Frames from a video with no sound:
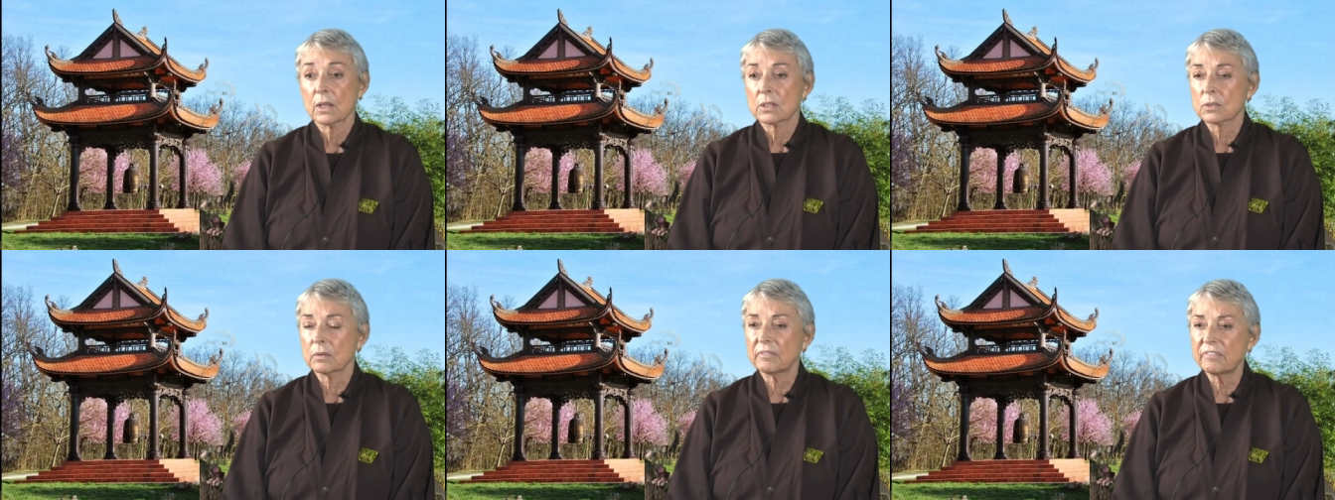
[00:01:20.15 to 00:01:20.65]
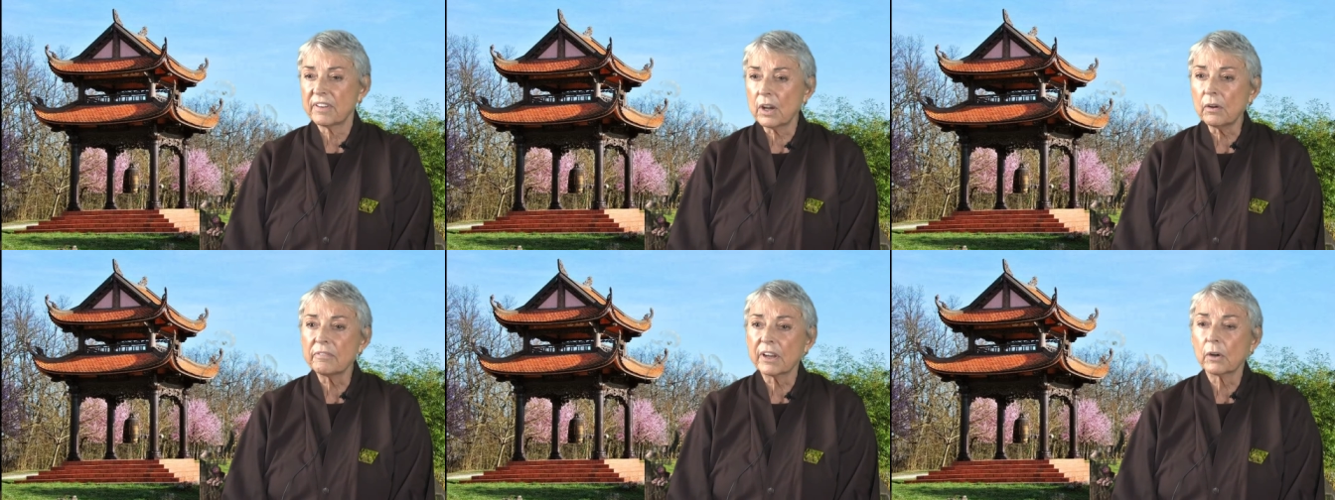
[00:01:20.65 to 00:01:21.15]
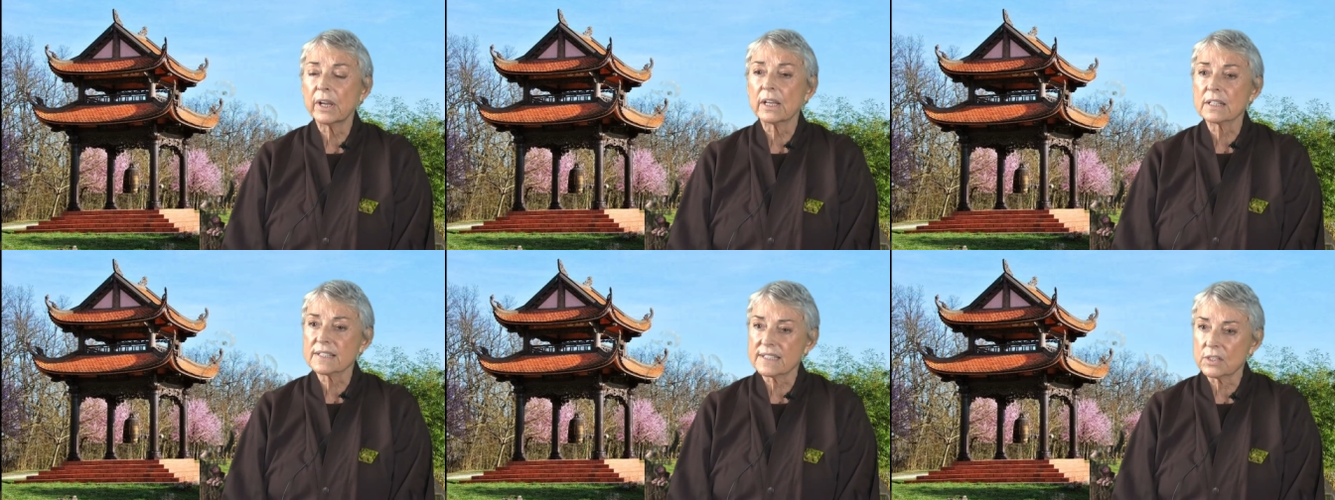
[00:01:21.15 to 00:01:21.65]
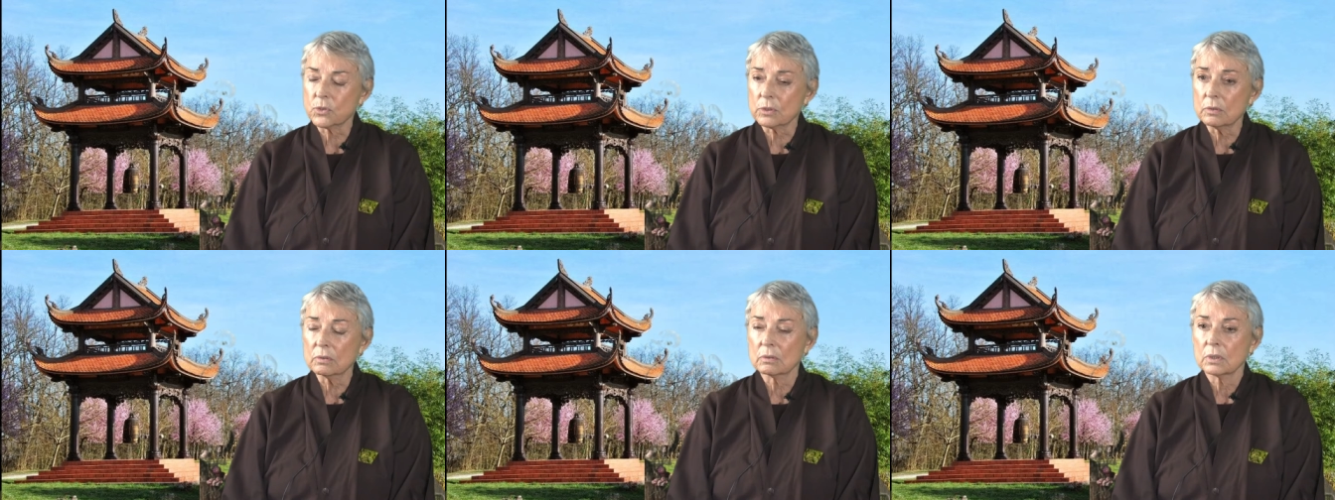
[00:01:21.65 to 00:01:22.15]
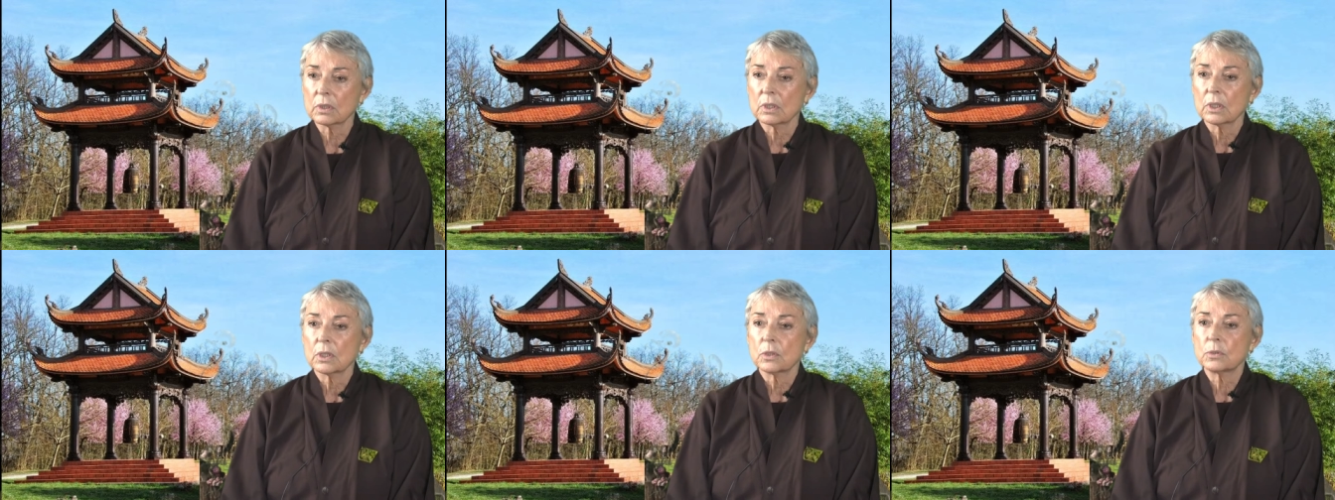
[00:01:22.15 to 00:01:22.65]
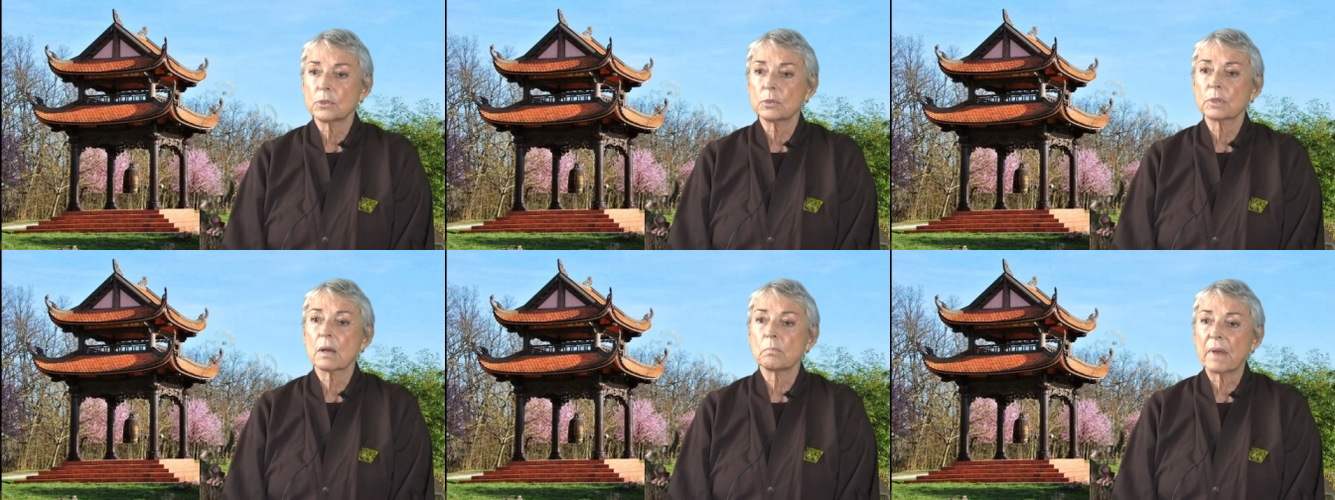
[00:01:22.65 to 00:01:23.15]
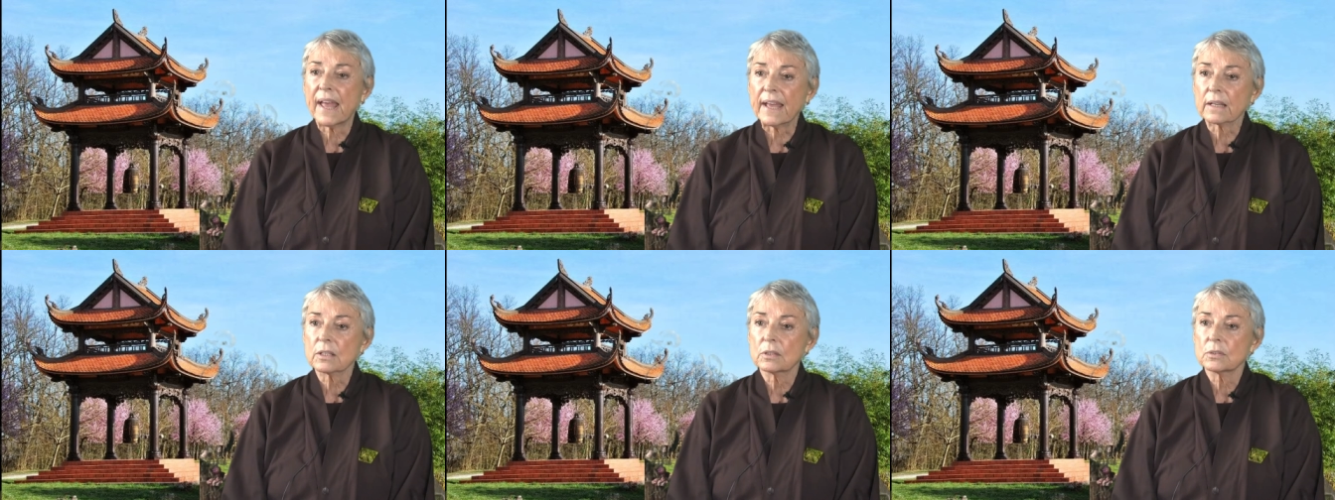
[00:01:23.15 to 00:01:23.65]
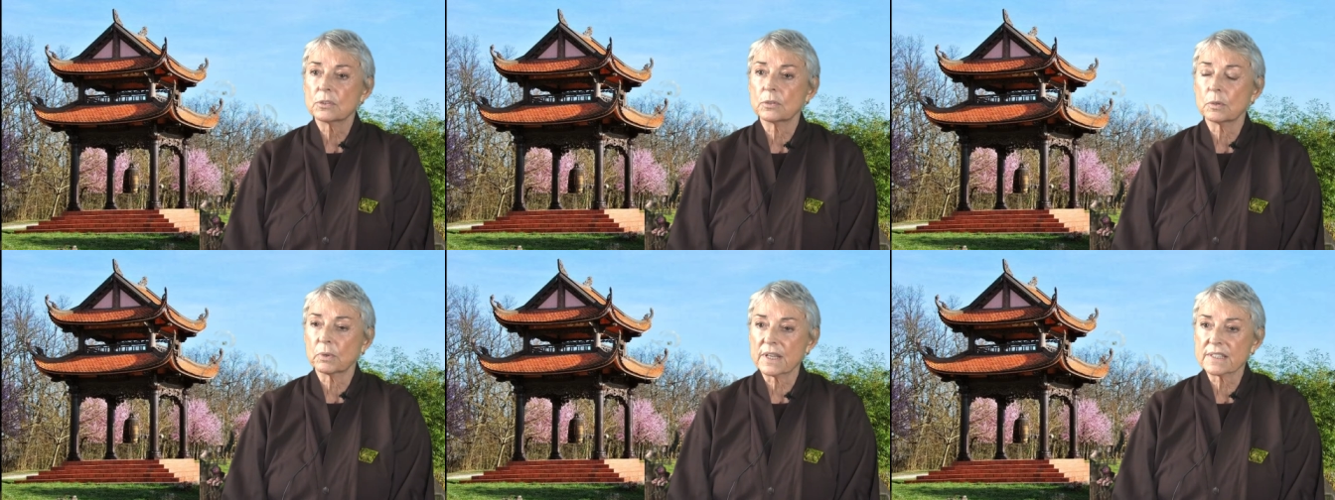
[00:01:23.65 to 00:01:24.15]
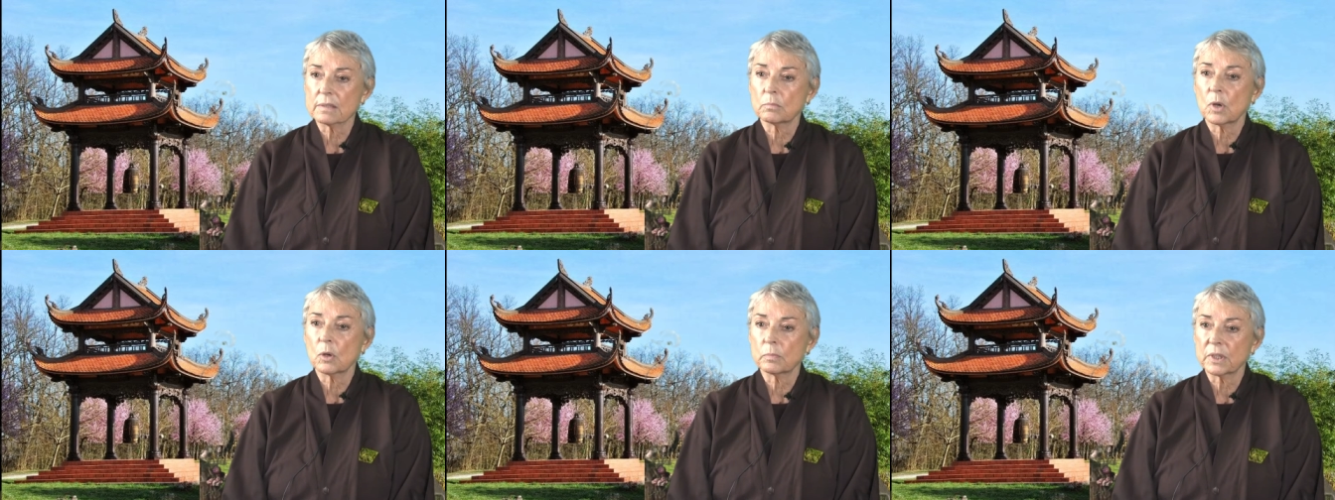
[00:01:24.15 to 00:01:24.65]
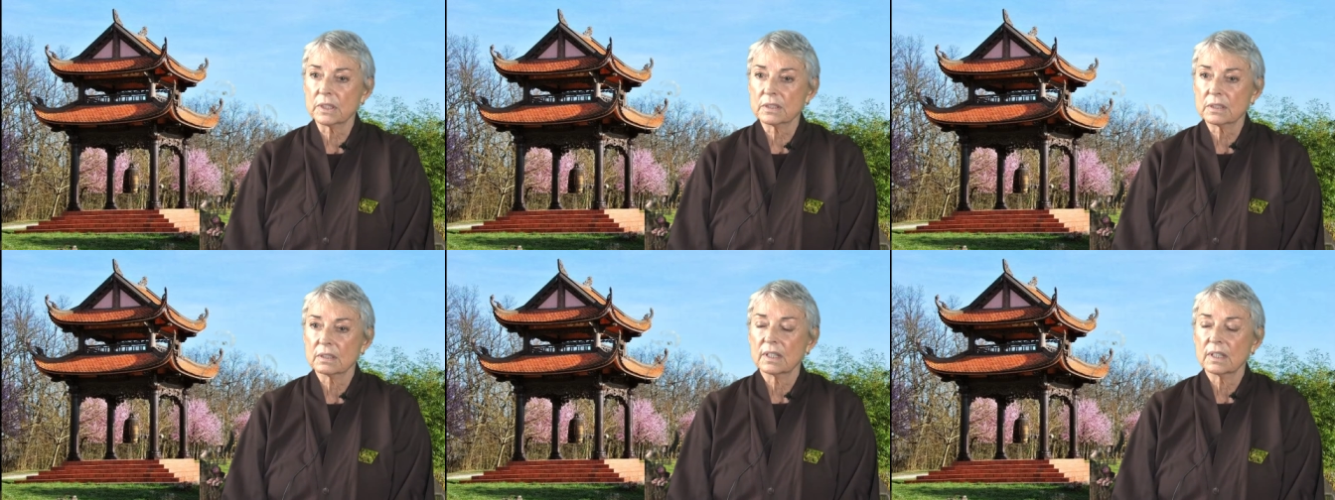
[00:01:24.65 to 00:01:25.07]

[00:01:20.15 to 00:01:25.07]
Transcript: So, very, very essential to come back to the present moment.